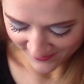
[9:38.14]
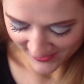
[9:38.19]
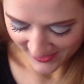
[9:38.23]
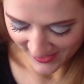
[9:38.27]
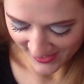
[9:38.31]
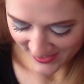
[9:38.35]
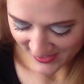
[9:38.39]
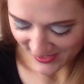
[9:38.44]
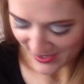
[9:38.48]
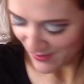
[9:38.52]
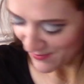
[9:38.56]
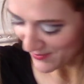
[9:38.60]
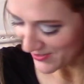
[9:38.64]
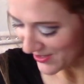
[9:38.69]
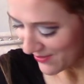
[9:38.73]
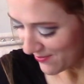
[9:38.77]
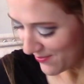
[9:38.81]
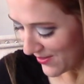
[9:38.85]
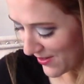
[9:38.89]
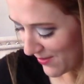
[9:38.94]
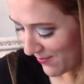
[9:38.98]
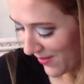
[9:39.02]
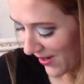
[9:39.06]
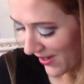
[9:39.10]
That seems to
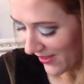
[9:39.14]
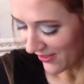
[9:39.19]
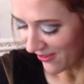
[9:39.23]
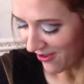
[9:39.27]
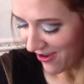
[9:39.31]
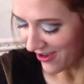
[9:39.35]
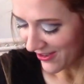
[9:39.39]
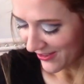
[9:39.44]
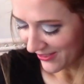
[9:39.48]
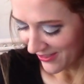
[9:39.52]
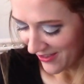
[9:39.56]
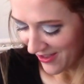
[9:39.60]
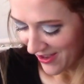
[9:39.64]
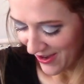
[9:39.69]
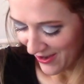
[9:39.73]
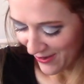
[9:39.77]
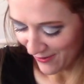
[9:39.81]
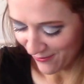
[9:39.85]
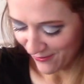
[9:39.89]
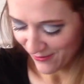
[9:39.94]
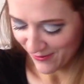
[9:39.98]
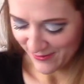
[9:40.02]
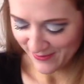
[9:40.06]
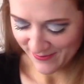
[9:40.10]
be my lot in
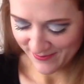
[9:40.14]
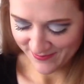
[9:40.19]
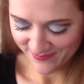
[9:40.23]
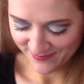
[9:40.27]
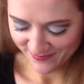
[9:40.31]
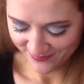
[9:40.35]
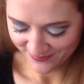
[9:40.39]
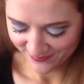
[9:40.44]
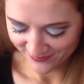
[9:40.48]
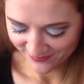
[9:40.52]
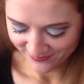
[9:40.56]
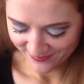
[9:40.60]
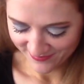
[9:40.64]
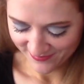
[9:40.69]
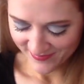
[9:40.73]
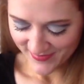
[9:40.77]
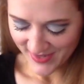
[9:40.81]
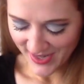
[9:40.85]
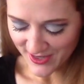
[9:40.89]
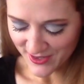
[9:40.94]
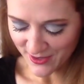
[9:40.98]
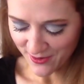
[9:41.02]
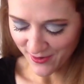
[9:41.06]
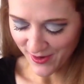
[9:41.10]
life.
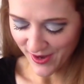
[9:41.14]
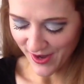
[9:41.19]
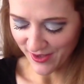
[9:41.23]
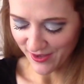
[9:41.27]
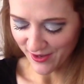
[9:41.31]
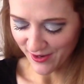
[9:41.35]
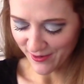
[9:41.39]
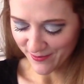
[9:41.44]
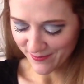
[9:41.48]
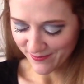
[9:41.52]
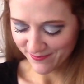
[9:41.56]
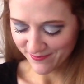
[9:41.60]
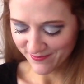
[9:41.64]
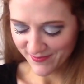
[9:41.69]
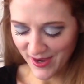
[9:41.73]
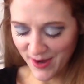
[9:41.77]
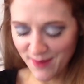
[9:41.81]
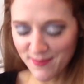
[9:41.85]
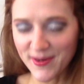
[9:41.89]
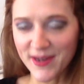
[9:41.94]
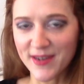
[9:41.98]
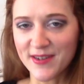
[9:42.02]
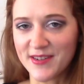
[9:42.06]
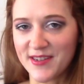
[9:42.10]
It's okay though.
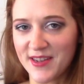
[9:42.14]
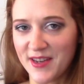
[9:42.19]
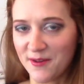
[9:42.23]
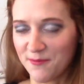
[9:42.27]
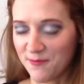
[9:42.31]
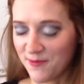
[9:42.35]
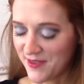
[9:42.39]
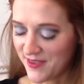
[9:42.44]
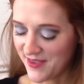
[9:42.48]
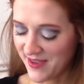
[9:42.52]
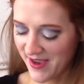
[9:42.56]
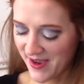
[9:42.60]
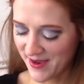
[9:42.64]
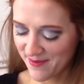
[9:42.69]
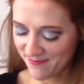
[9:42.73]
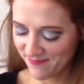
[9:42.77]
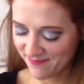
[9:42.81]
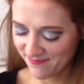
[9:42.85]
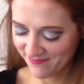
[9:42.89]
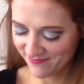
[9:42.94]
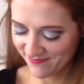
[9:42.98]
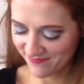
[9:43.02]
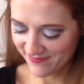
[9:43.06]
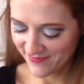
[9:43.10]
I'm content with that.
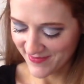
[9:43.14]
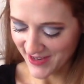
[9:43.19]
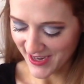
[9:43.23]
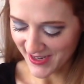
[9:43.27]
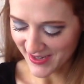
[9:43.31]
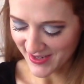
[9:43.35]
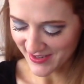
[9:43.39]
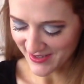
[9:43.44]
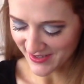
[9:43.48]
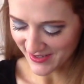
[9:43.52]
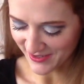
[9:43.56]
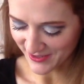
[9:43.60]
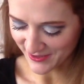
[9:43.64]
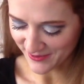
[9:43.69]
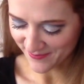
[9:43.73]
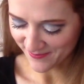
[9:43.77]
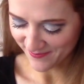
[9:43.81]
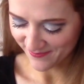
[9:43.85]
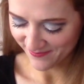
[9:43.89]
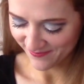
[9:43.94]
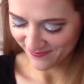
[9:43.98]
I can deal.